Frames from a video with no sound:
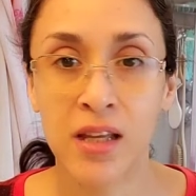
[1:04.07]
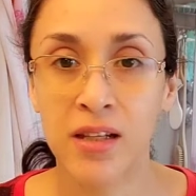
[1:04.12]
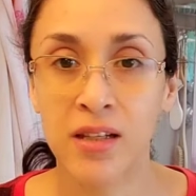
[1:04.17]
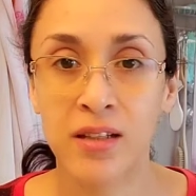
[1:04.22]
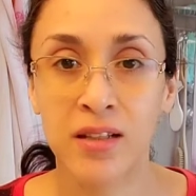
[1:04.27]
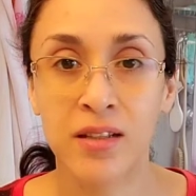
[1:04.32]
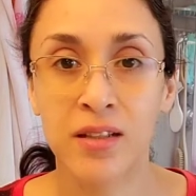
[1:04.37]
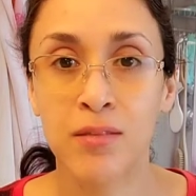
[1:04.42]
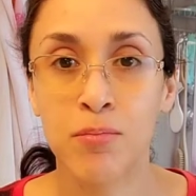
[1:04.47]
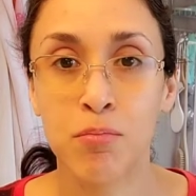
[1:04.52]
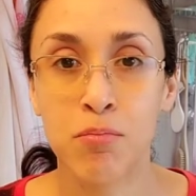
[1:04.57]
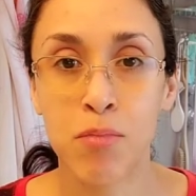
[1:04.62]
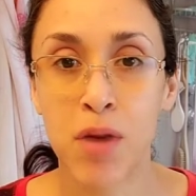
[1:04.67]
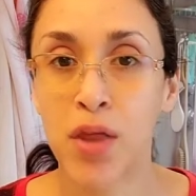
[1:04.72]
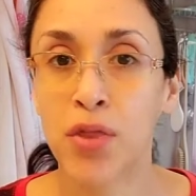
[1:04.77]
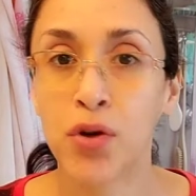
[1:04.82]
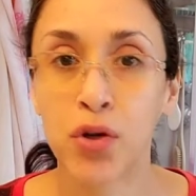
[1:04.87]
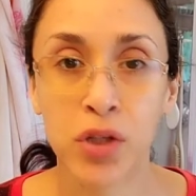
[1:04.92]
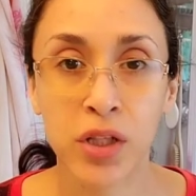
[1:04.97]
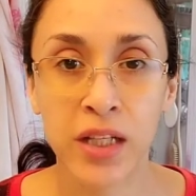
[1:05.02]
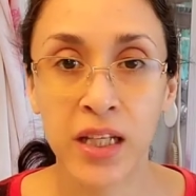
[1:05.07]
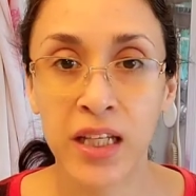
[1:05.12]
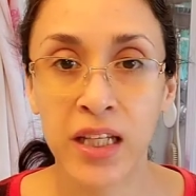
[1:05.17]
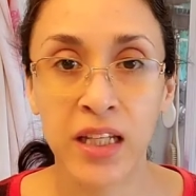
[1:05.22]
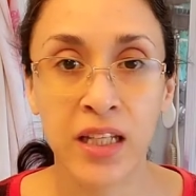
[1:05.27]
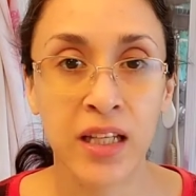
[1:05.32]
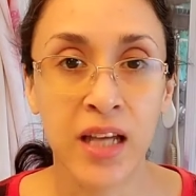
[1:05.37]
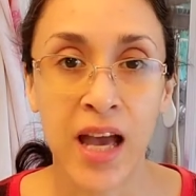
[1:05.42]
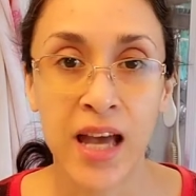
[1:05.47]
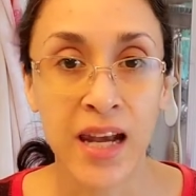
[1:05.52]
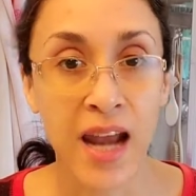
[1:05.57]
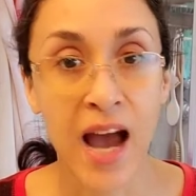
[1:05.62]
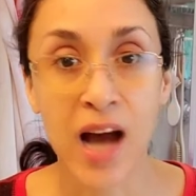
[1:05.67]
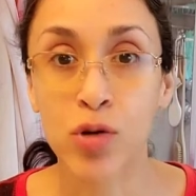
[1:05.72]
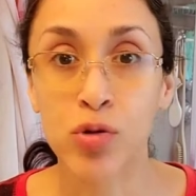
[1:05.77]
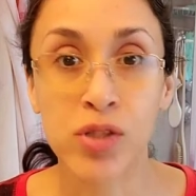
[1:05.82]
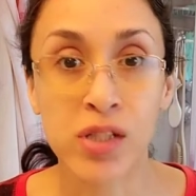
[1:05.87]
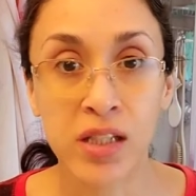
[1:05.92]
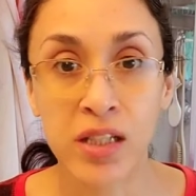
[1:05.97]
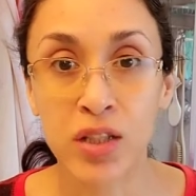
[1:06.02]
and motherly and
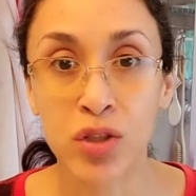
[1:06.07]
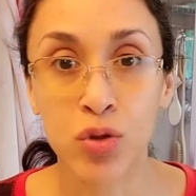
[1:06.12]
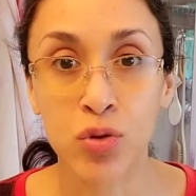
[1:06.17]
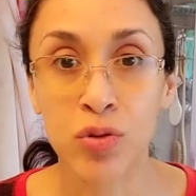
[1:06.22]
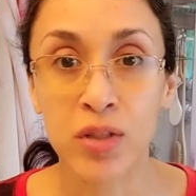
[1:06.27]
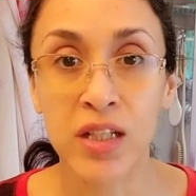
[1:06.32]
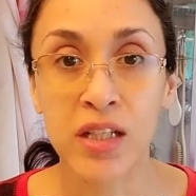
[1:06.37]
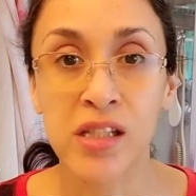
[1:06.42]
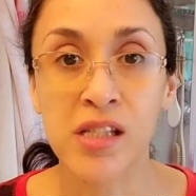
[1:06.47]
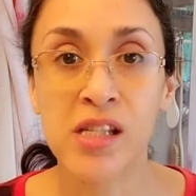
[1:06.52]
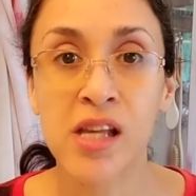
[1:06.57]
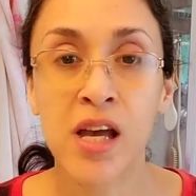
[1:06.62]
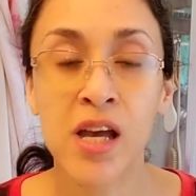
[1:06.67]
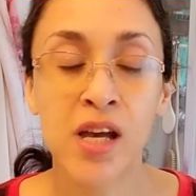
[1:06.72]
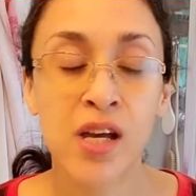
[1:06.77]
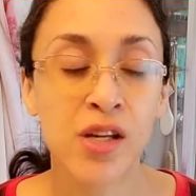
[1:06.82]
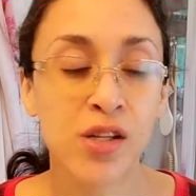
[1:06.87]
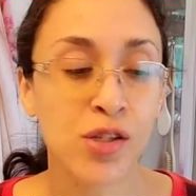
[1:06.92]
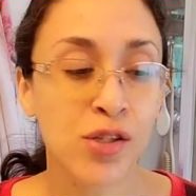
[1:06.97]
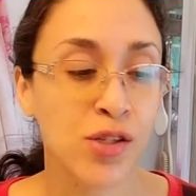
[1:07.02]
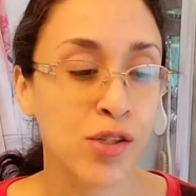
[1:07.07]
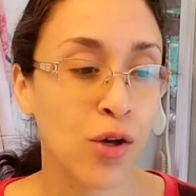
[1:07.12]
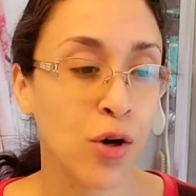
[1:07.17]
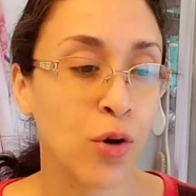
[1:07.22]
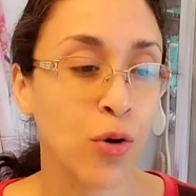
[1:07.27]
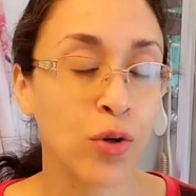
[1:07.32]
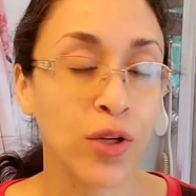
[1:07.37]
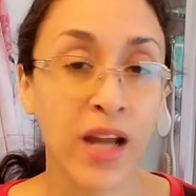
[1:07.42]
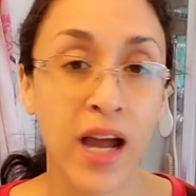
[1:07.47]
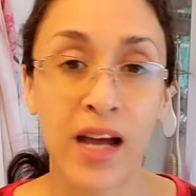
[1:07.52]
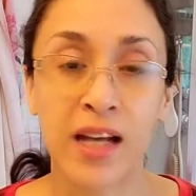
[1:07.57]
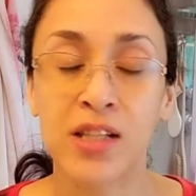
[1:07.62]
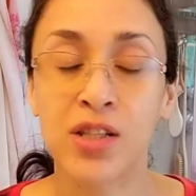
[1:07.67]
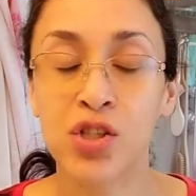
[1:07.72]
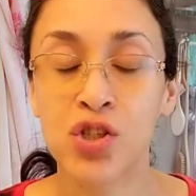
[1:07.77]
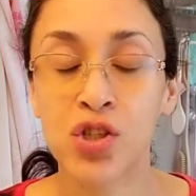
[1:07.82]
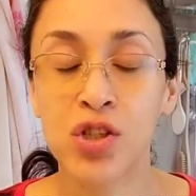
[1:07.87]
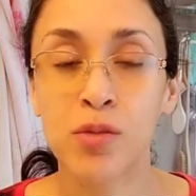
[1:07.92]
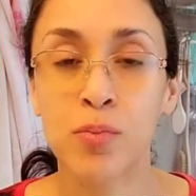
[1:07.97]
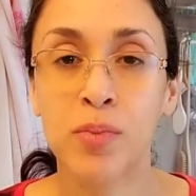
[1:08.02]
housely duties. So yeah,
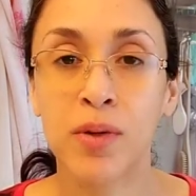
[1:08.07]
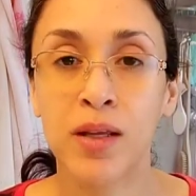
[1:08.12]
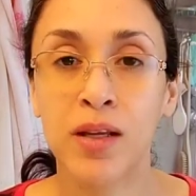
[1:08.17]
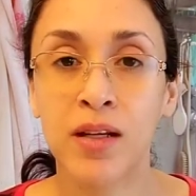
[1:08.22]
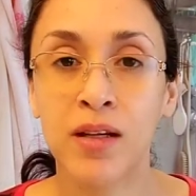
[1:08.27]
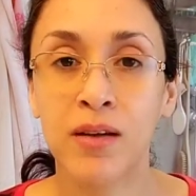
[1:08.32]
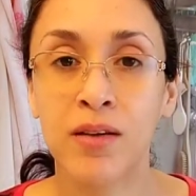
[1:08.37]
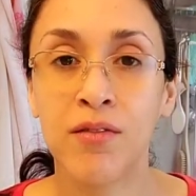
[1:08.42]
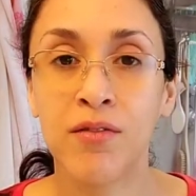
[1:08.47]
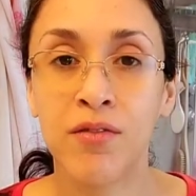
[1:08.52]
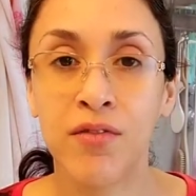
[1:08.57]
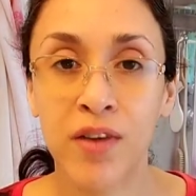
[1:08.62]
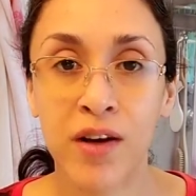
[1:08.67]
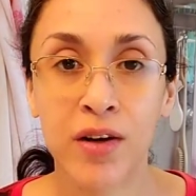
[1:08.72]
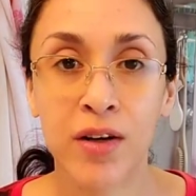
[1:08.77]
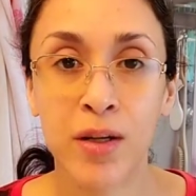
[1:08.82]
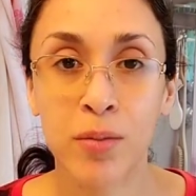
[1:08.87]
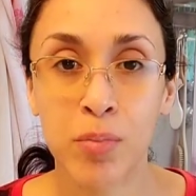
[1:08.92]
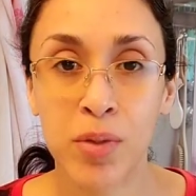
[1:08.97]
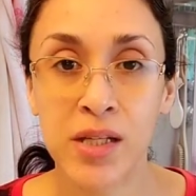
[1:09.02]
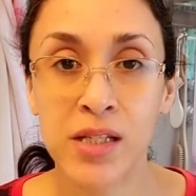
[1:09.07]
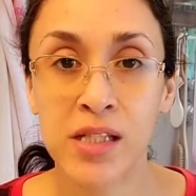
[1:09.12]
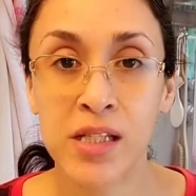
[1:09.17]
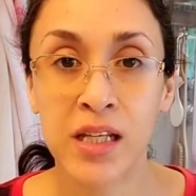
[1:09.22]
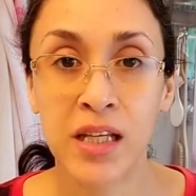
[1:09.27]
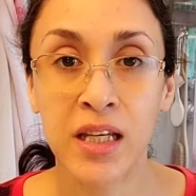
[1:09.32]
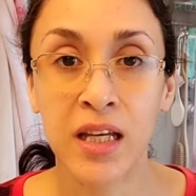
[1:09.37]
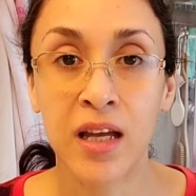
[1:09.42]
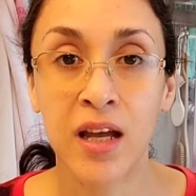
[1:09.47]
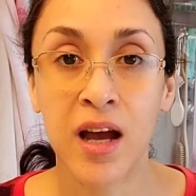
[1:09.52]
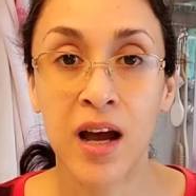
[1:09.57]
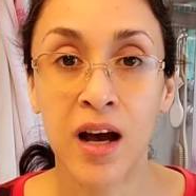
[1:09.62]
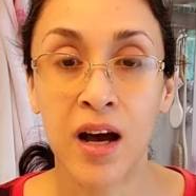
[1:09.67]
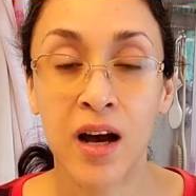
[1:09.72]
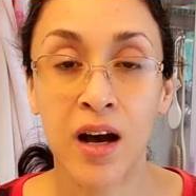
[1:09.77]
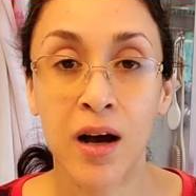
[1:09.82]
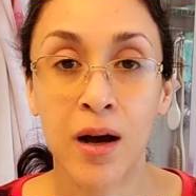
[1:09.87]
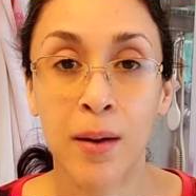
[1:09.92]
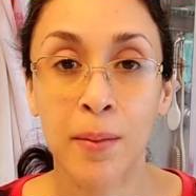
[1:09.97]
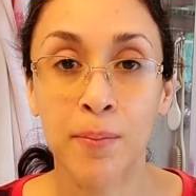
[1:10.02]
it's just been very busy.
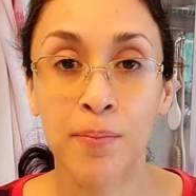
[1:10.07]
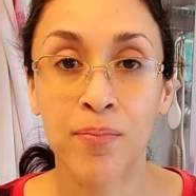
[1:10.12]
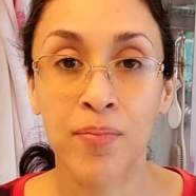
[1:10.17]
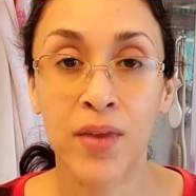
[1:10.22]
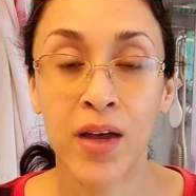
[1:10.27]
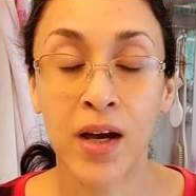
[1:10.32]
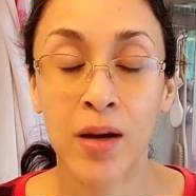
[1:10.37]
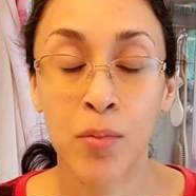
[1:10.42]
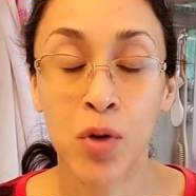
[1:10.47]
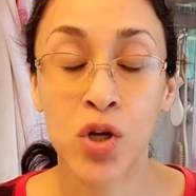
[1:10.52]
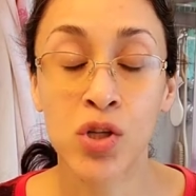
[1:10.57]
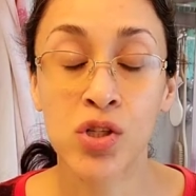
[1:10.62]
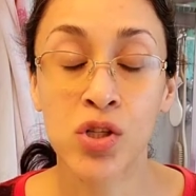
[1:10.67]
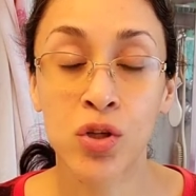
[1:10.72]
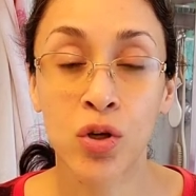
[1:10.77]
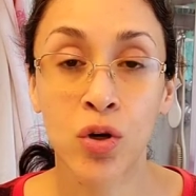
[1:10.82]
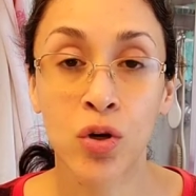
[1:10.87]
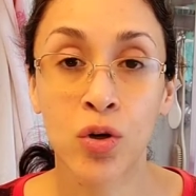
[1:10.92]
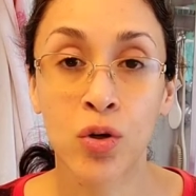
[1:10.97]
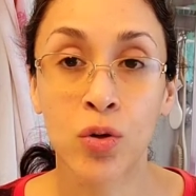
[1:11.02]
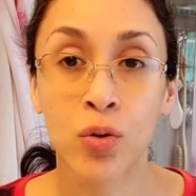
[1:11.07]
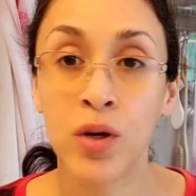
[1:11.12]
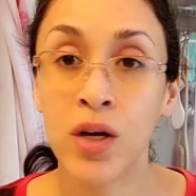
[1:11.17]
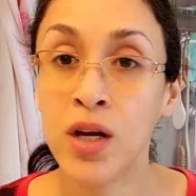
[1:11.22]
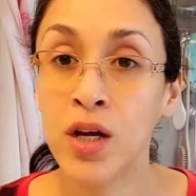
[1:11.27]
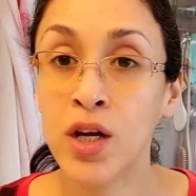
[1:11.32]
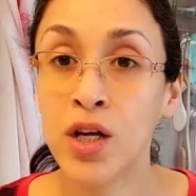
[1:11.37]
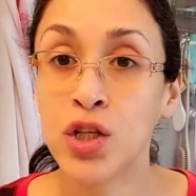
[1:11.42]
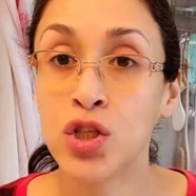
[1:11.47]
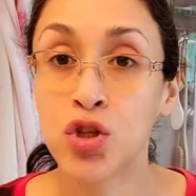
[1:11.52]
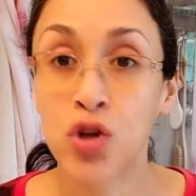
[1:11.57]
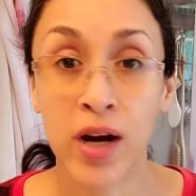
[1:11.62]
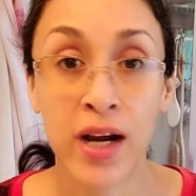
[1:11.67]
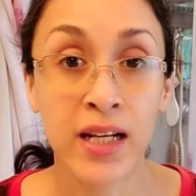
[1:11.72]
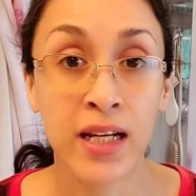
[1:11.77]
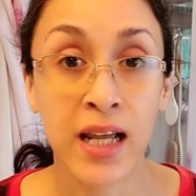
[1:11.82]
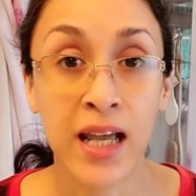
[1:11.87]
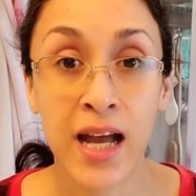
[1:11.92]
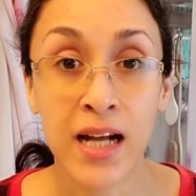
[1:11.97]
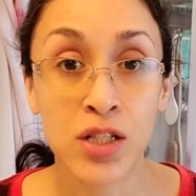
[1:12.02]
Um, I'm also
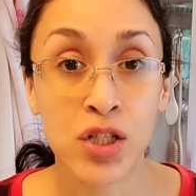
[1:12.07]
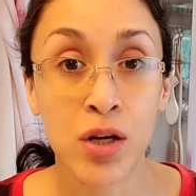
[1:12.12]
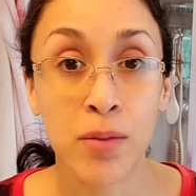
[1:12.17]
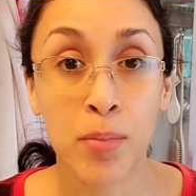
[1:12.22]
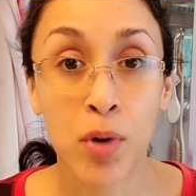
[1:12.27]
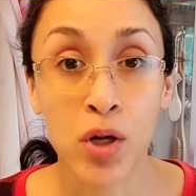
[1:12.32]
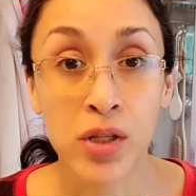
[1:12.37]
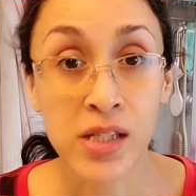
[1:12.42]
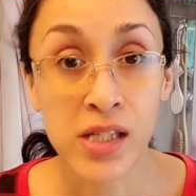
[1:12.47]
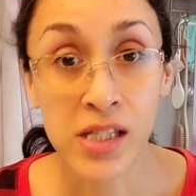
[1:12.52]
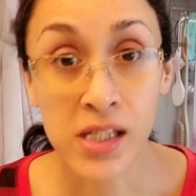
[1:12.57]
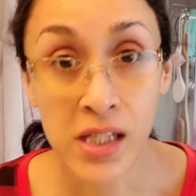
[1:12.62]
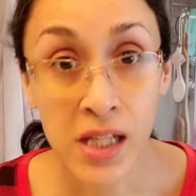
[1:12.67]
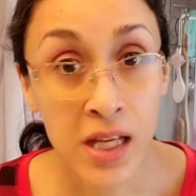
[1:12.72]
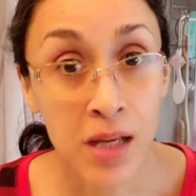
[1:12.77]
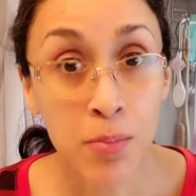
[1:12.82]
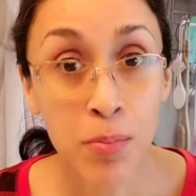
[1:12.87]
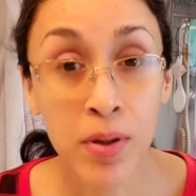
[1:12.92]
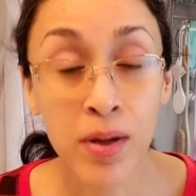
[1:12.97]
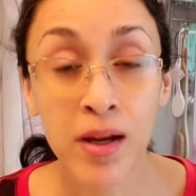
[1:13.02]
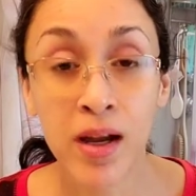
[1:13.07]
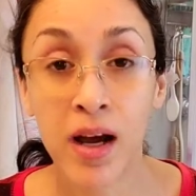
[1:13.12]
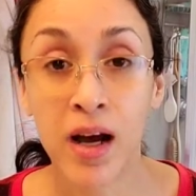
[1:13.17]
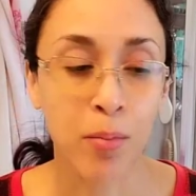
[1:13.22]
trying to catch up on sleep,